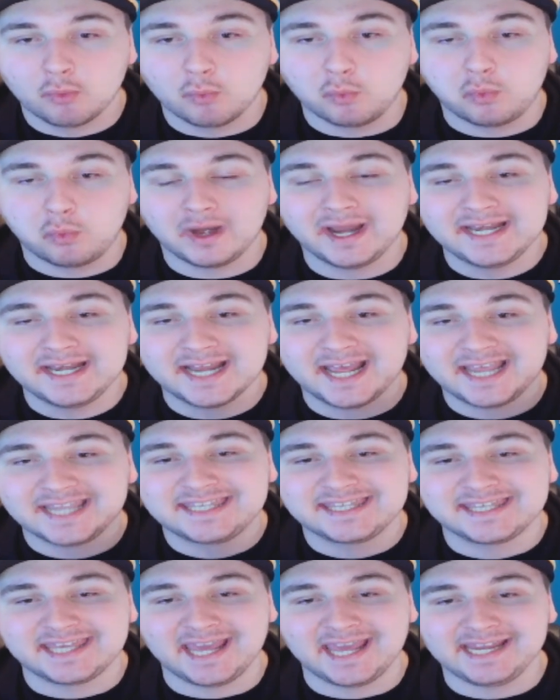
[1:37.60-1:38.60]
win
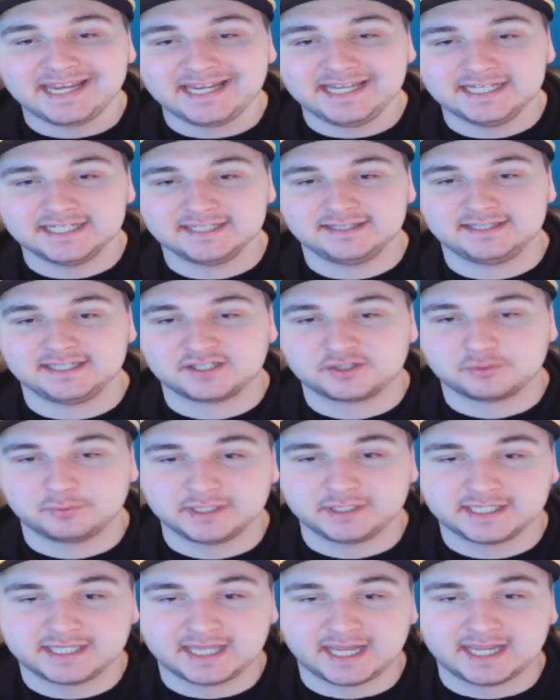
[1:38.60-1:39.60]
again this
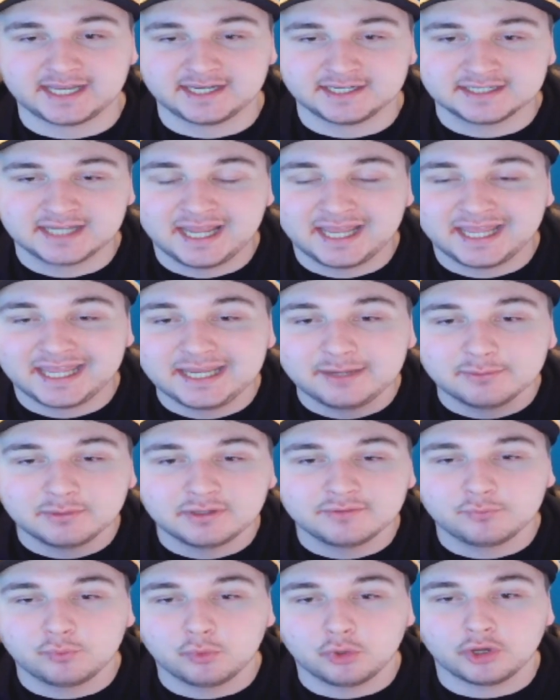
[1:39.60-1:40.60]
weekend, he will
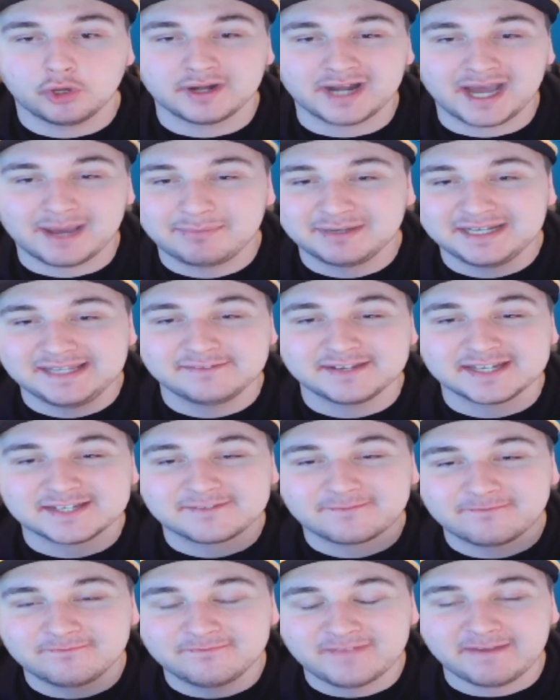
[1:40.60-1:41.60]
have won, I believe it is
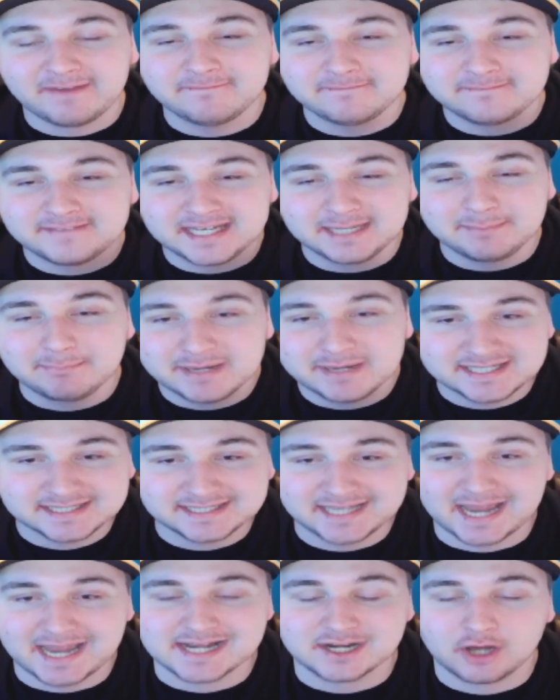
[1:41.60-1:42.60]

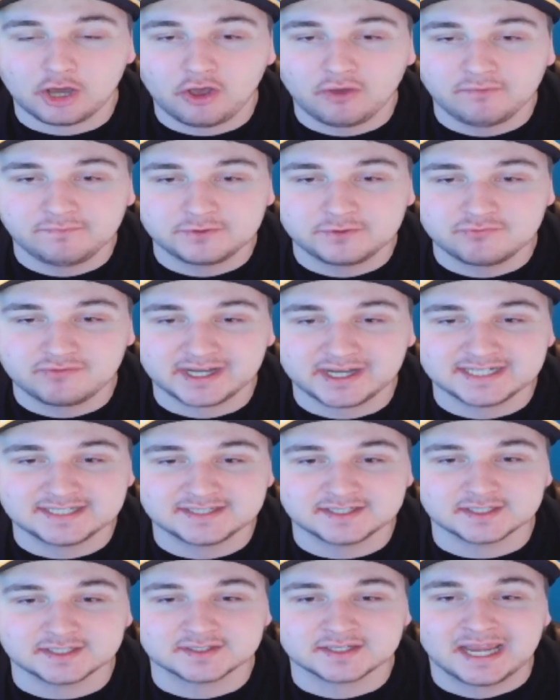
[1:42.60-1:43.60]
50% of the
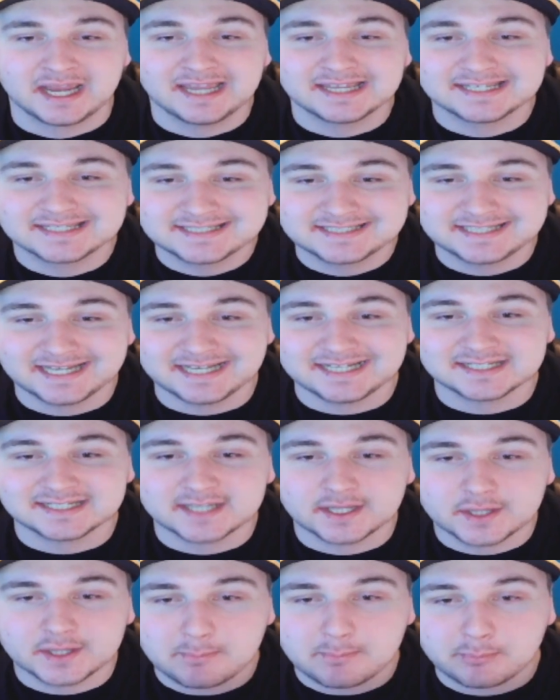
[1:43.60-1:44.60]
races since
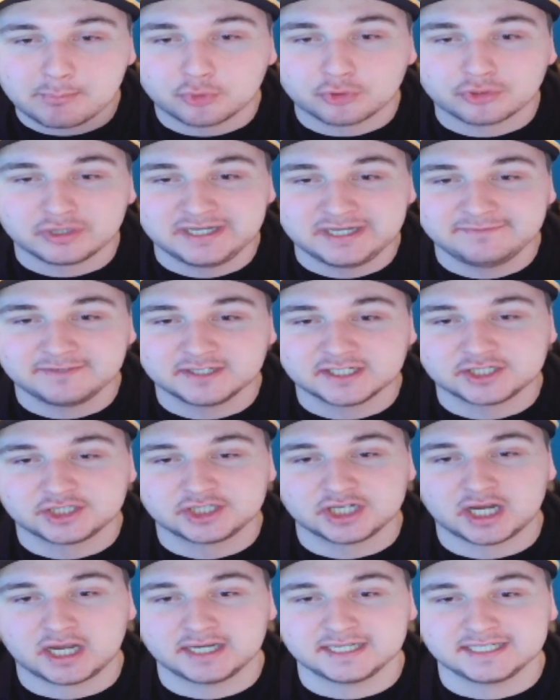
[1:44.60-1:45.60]
the previous
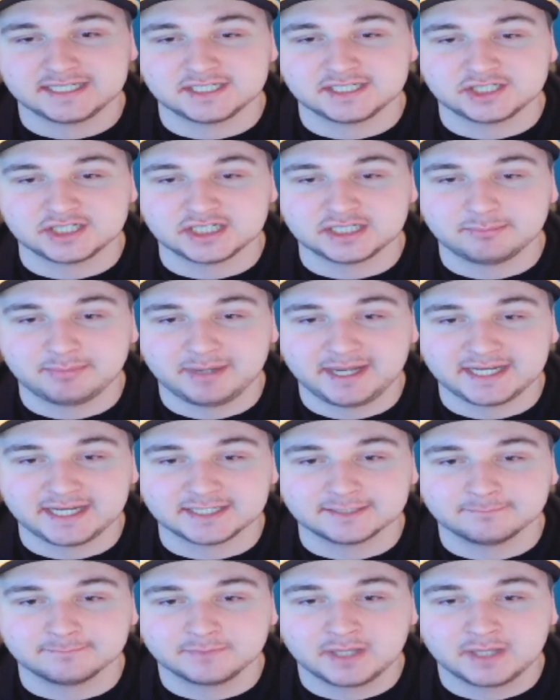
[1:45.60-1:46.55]
Chinese GP.